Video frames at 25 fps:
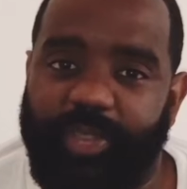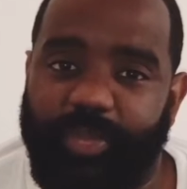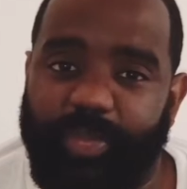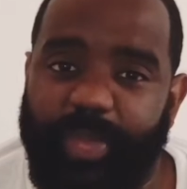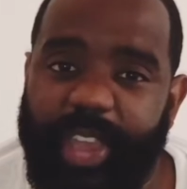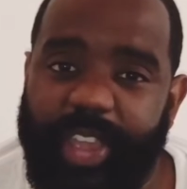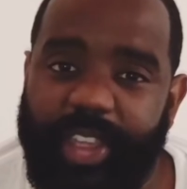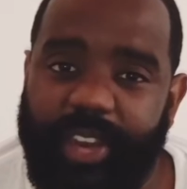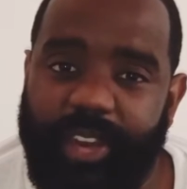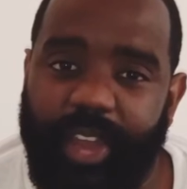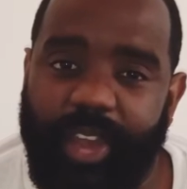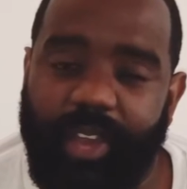
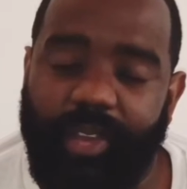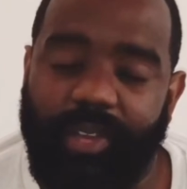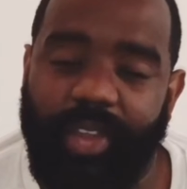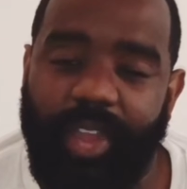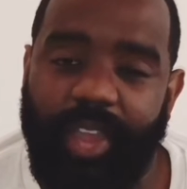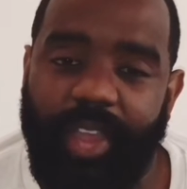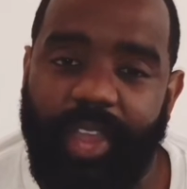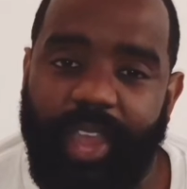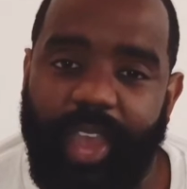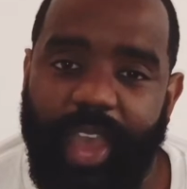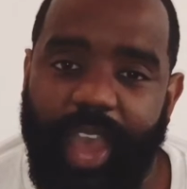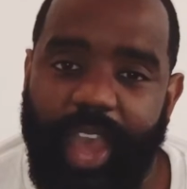May now
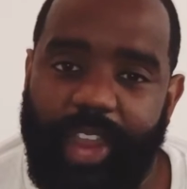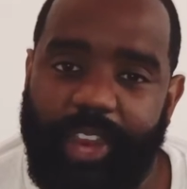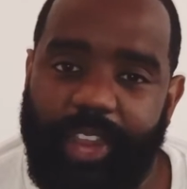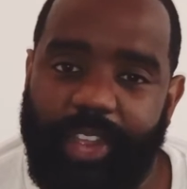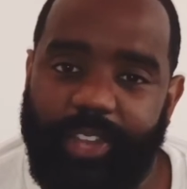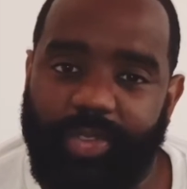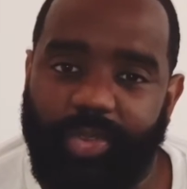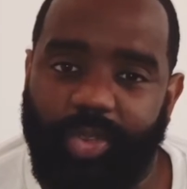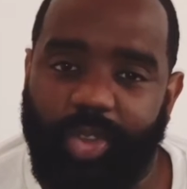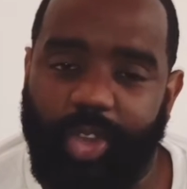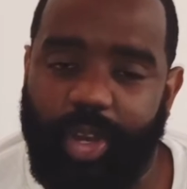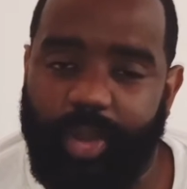and
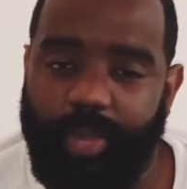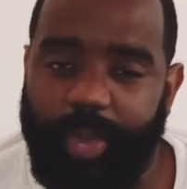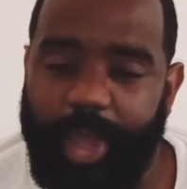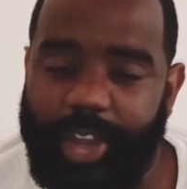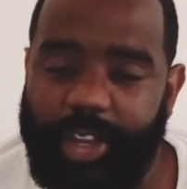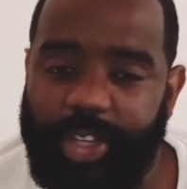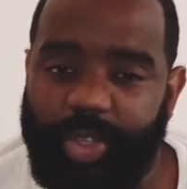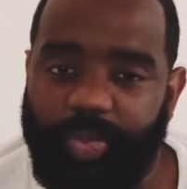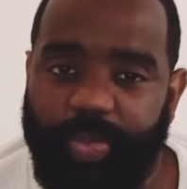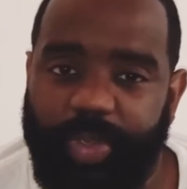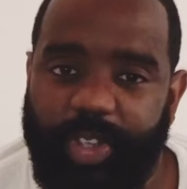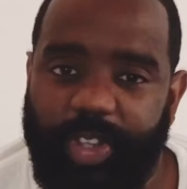they're talking
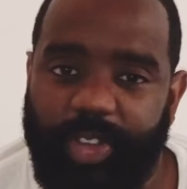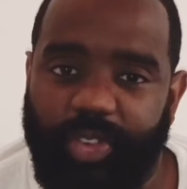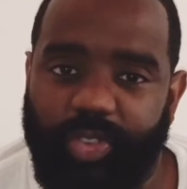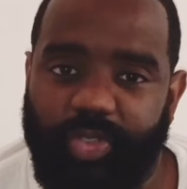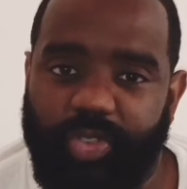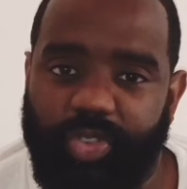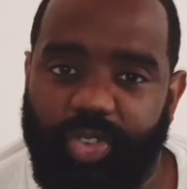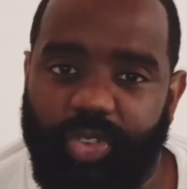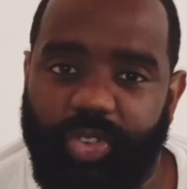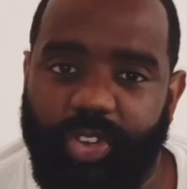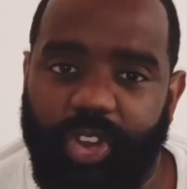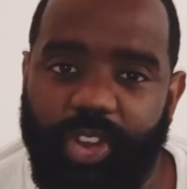about this being
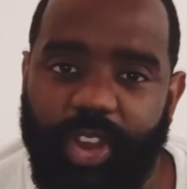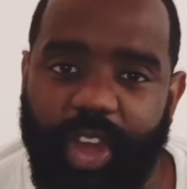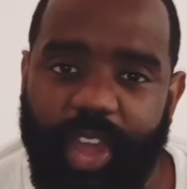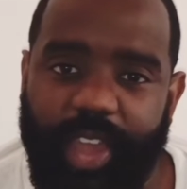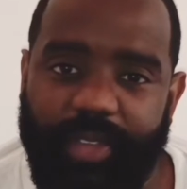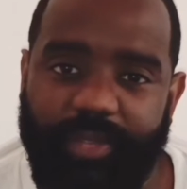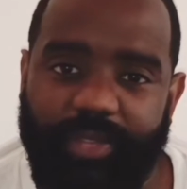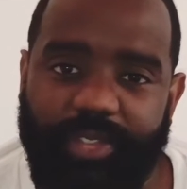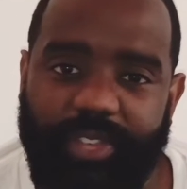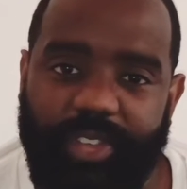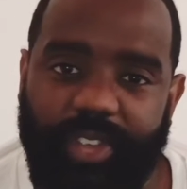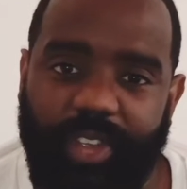on June the 9th.